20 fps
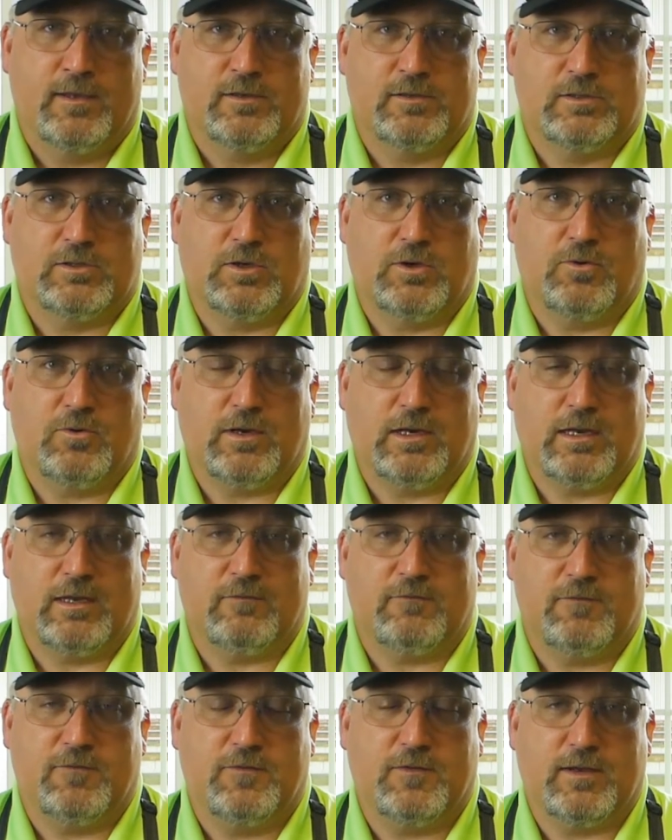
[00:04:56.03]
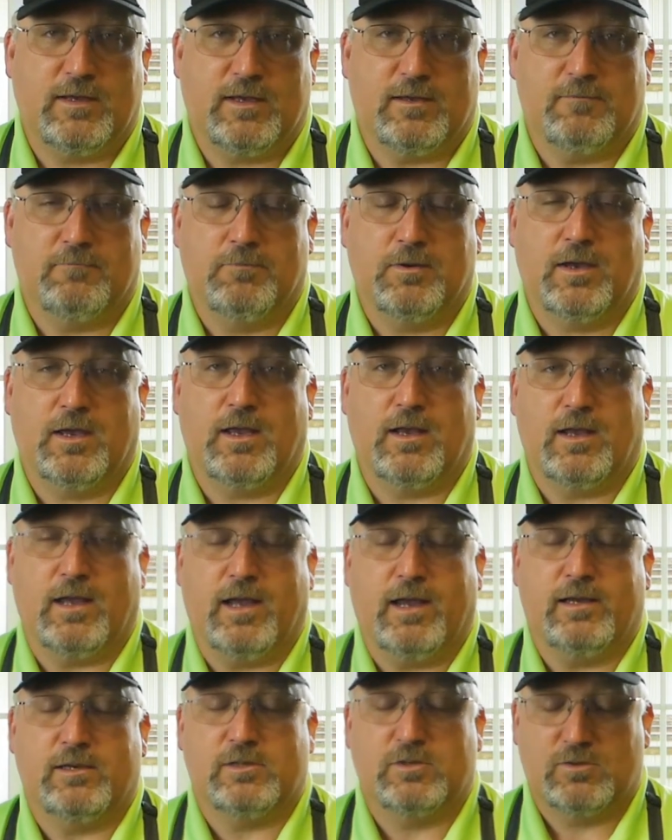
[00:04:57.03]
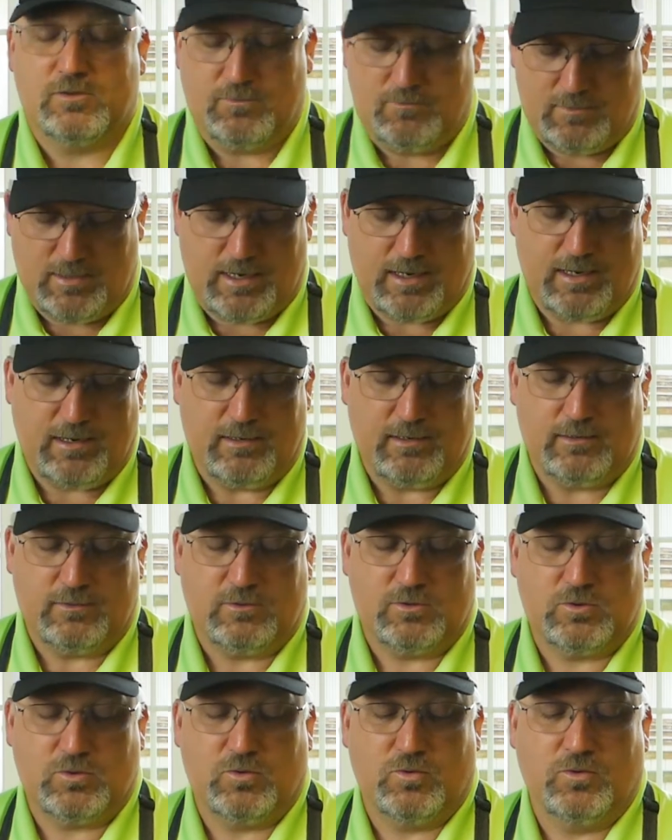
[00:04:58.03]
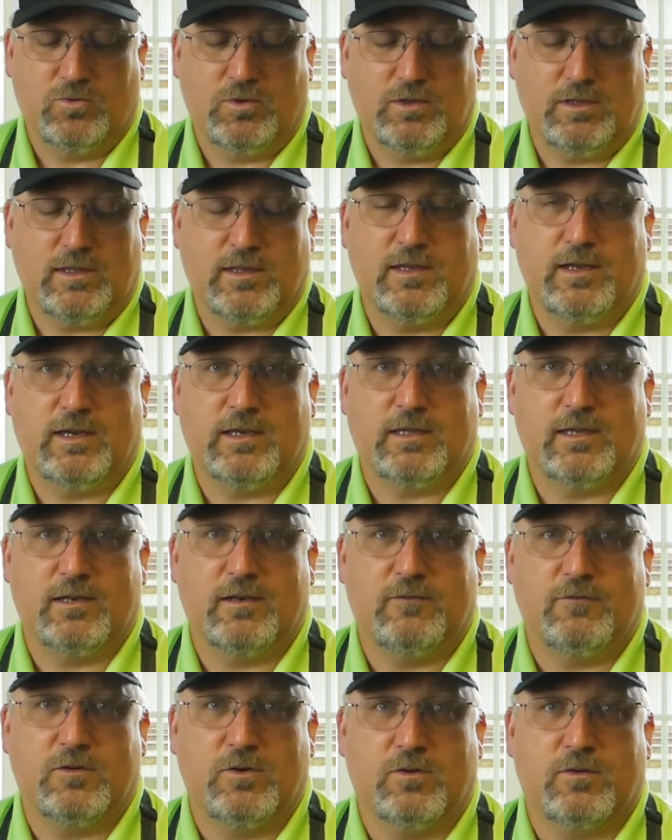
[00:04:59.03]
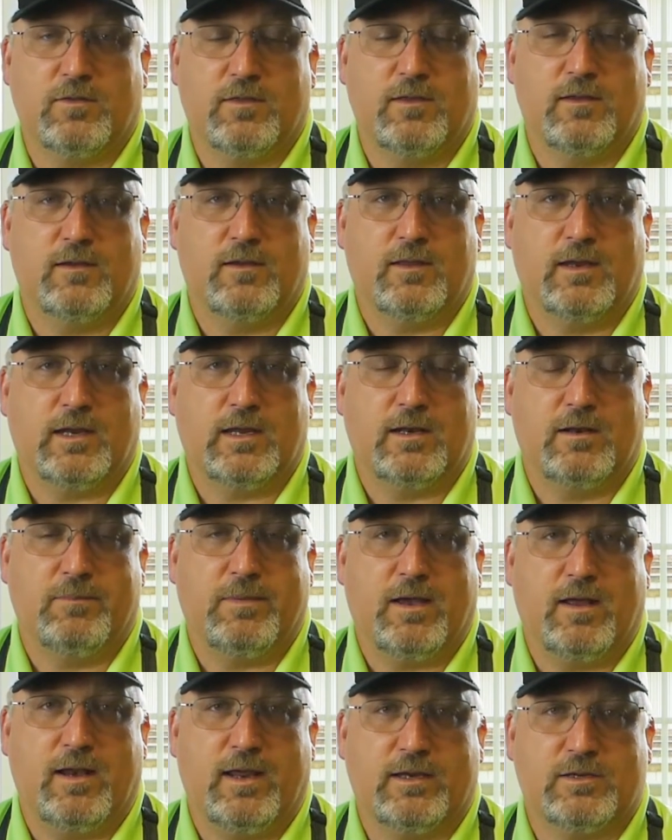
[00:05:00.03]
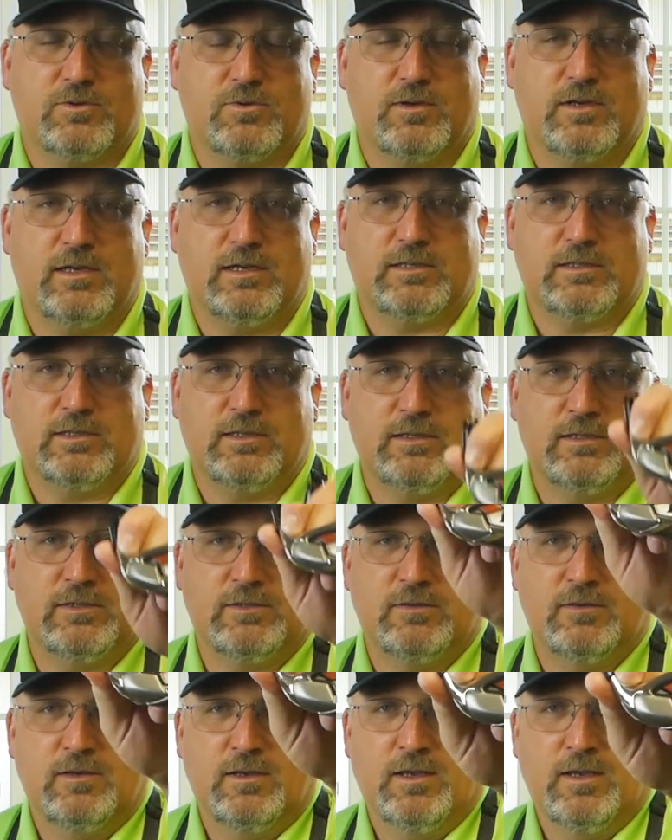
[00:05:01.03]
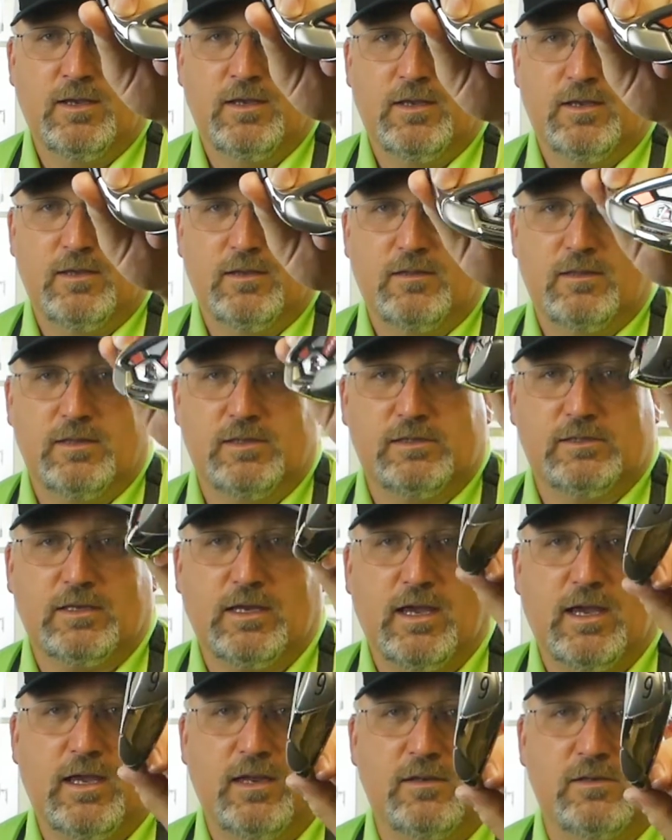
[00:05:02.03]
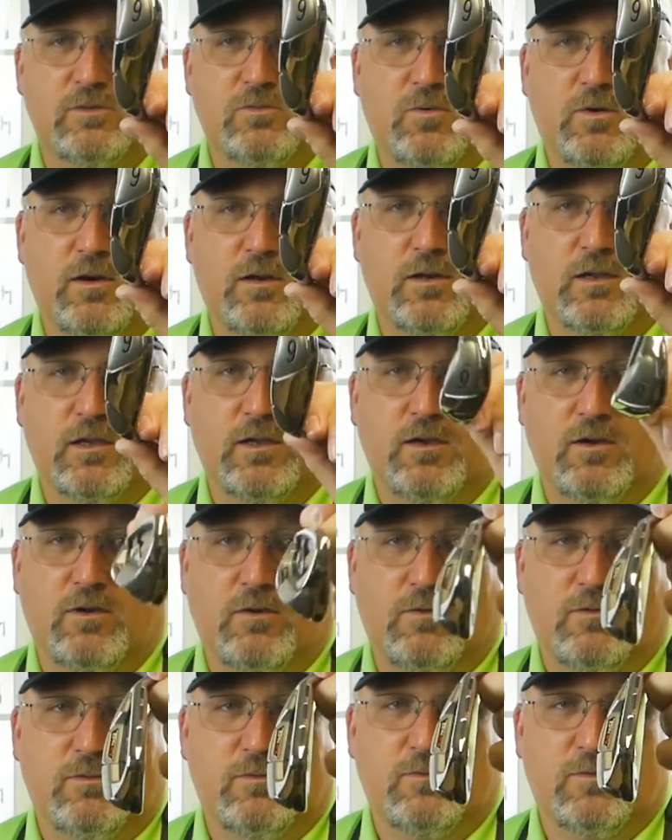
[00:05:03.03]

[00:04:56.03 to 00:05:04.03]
So get fit. But I truly think that if you're thinking about extra distance, this guy is where to go